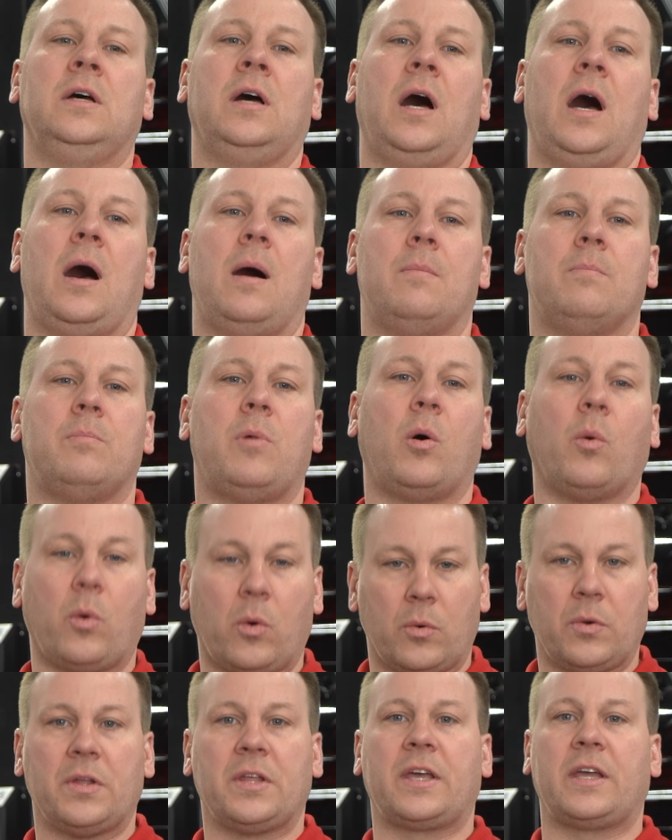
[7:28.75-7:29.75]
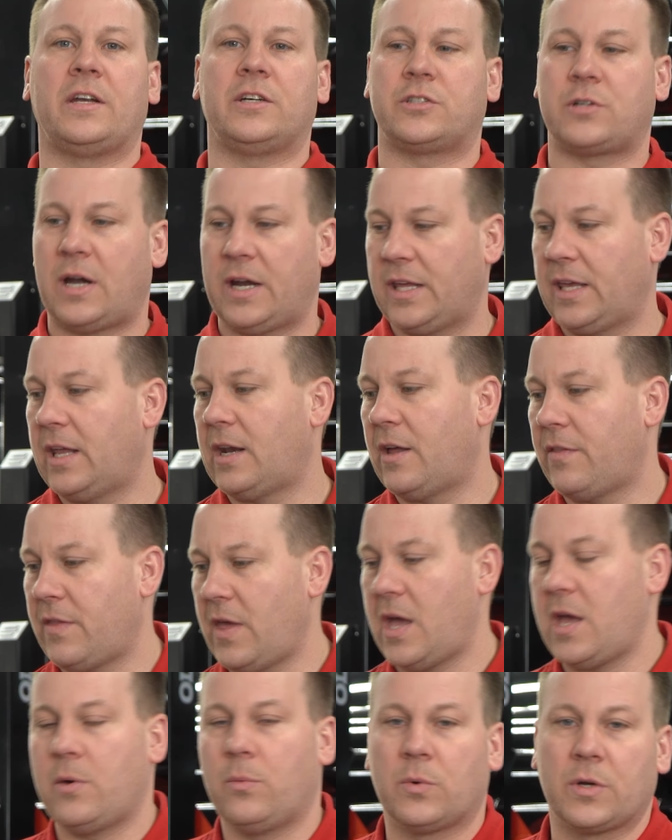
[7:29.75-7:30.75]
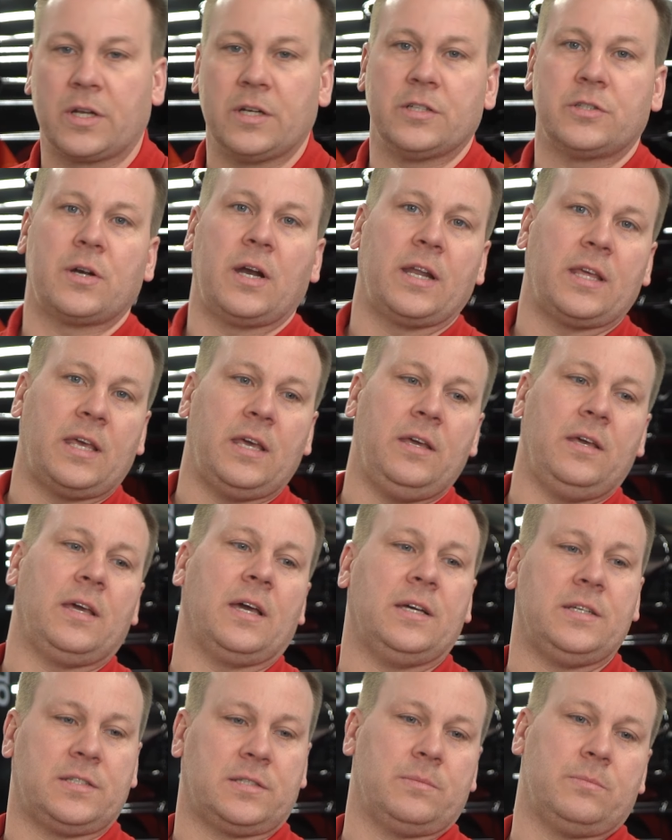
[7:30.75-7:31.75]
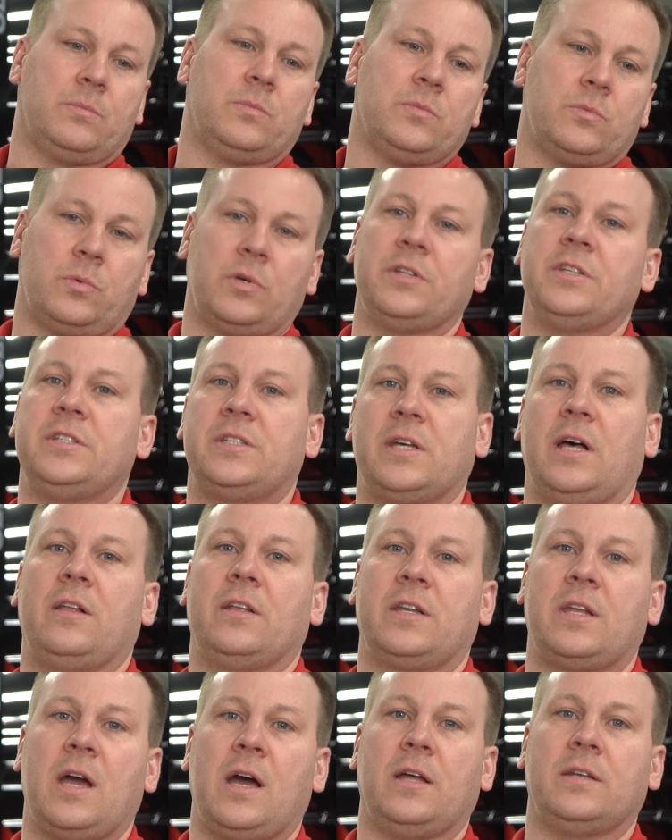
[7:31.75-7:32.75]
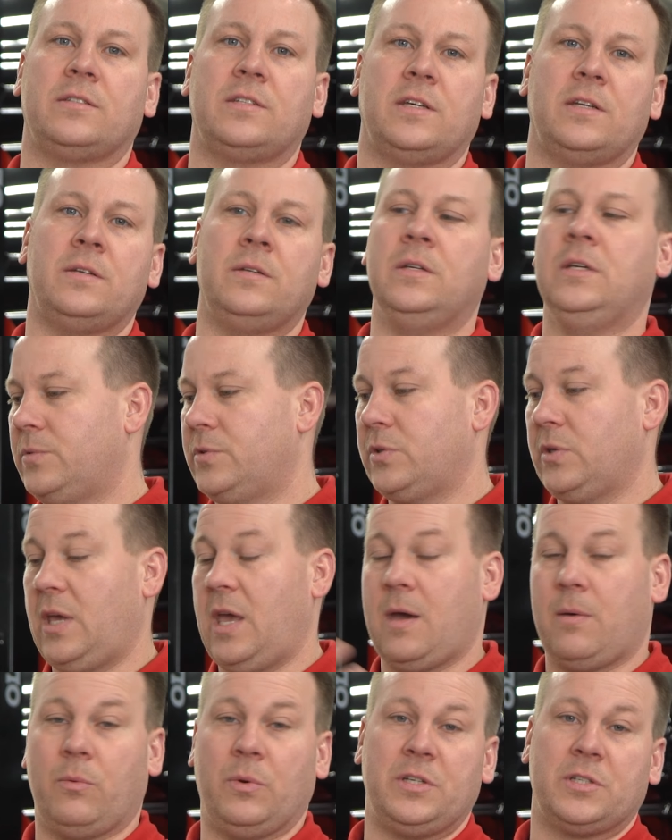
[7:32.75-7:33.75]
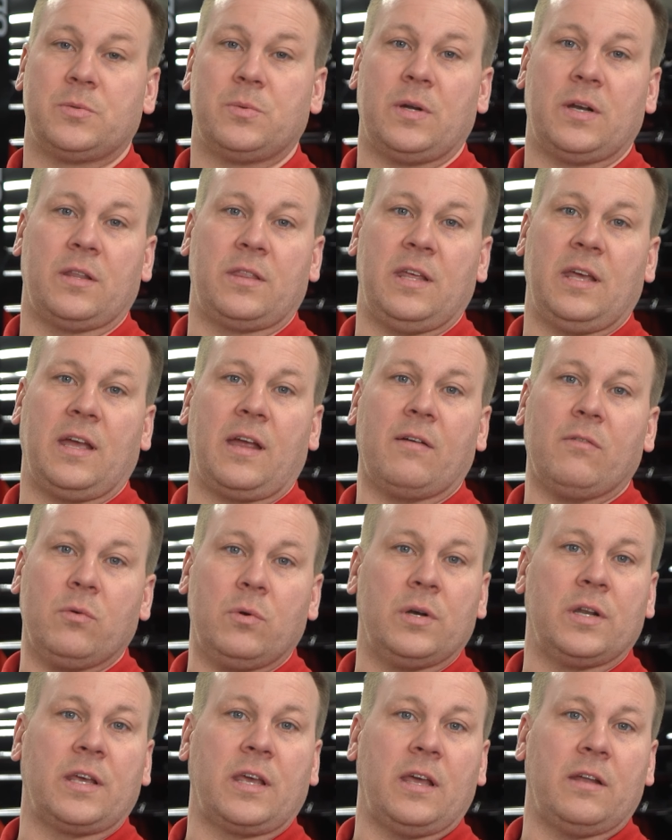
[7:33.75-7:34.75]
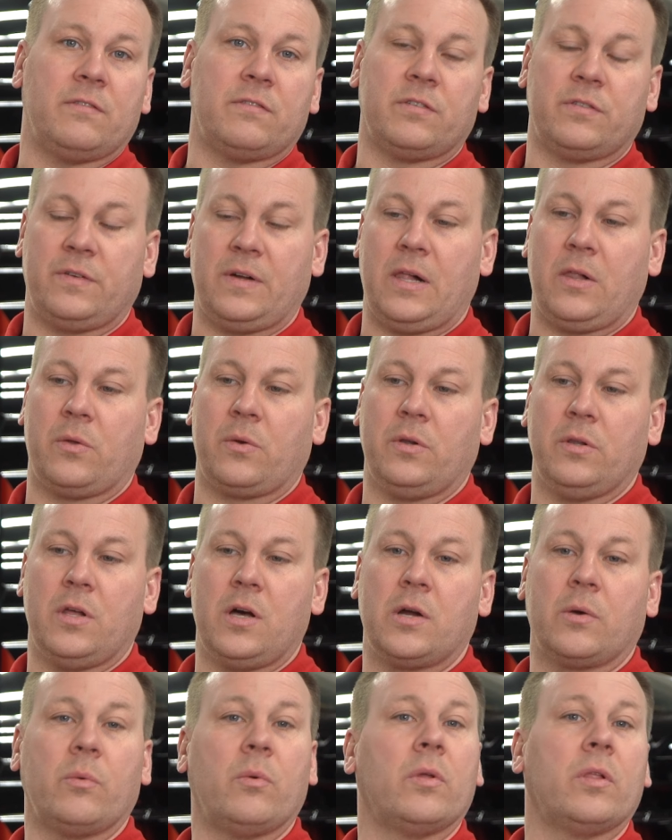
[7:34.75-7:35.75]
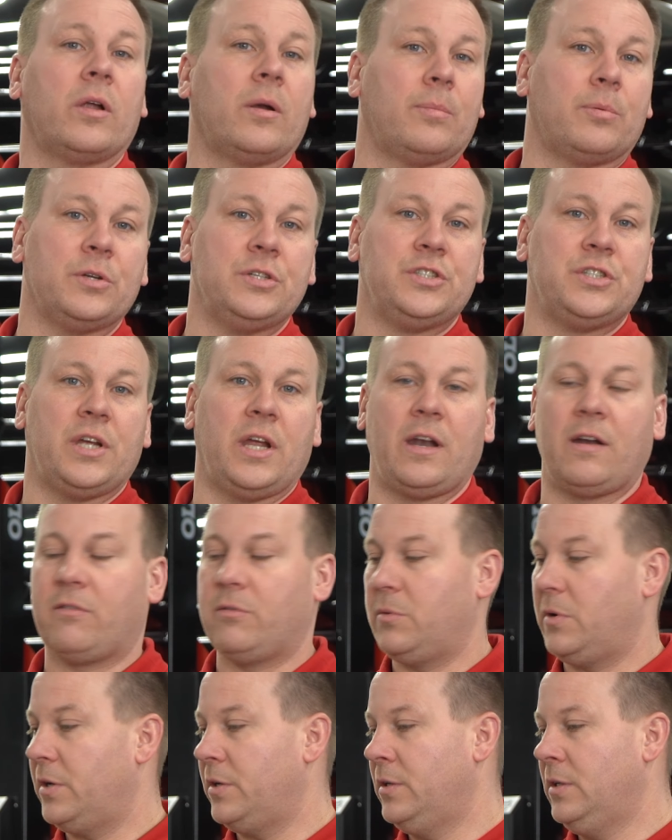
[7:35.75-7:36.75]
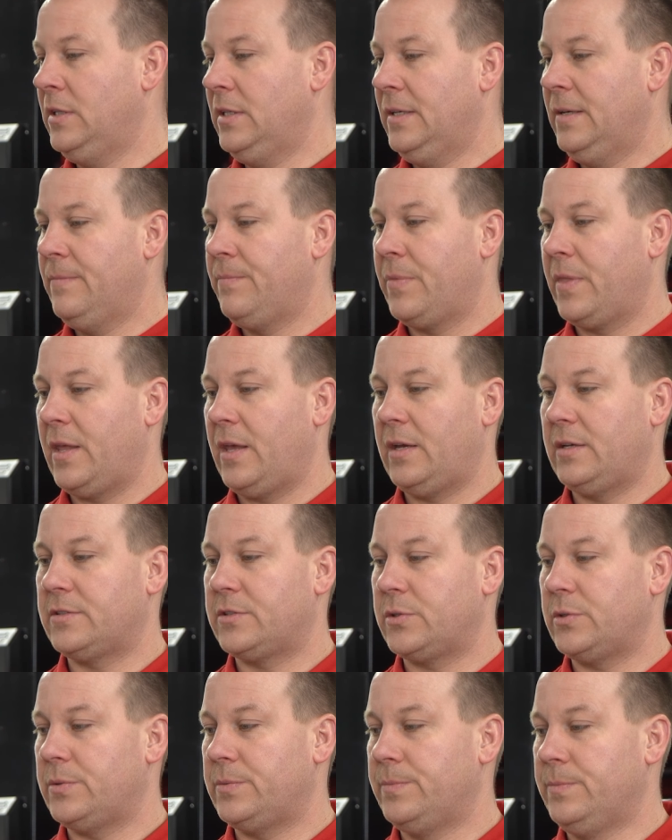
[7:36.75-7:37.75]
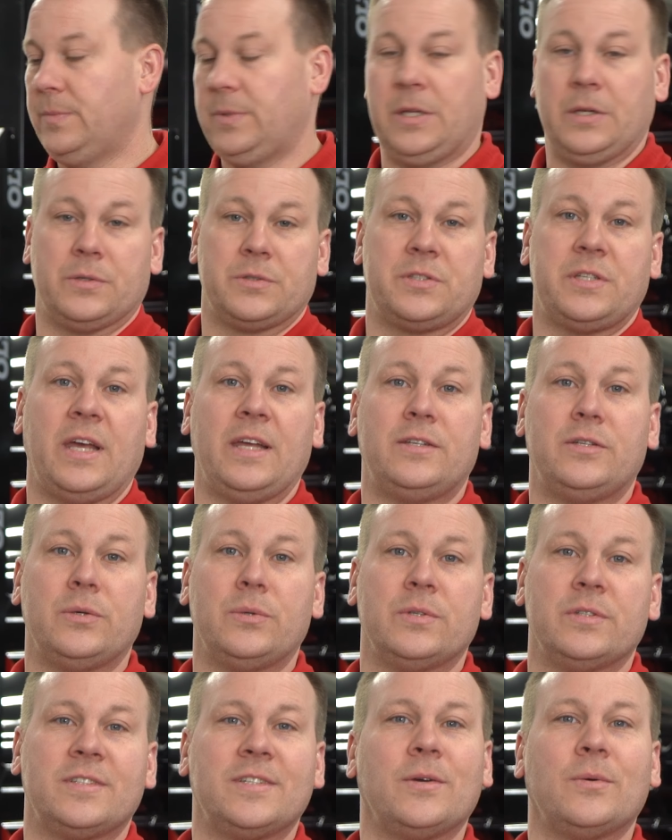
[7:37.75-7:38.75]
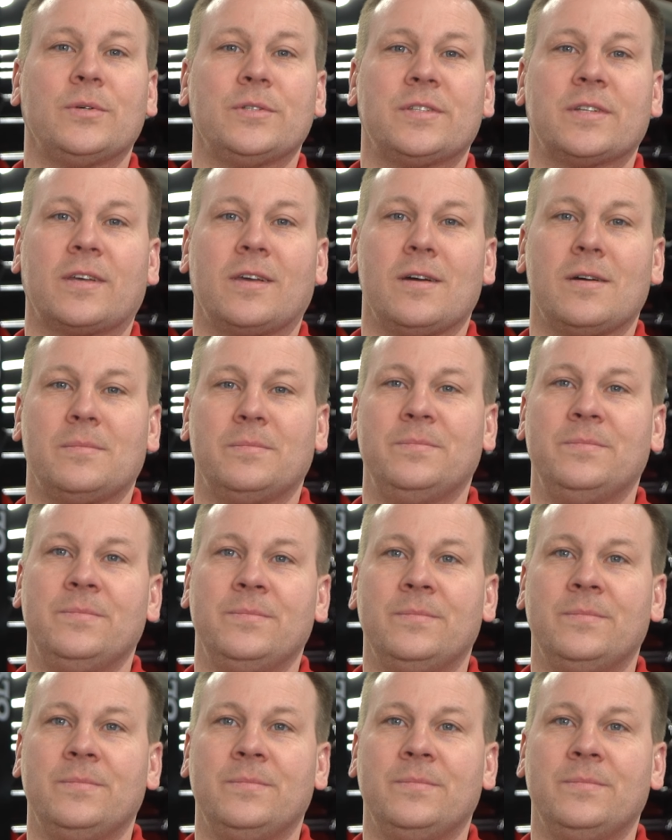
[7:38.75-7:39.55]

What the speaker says: But we're really going to try to get on that, and we're going to try to get you guys some really solid content. So yeah, we just want to thank everyone again for following along. We really appreciate everyone. Yeah, so stay tuned and see what's to come.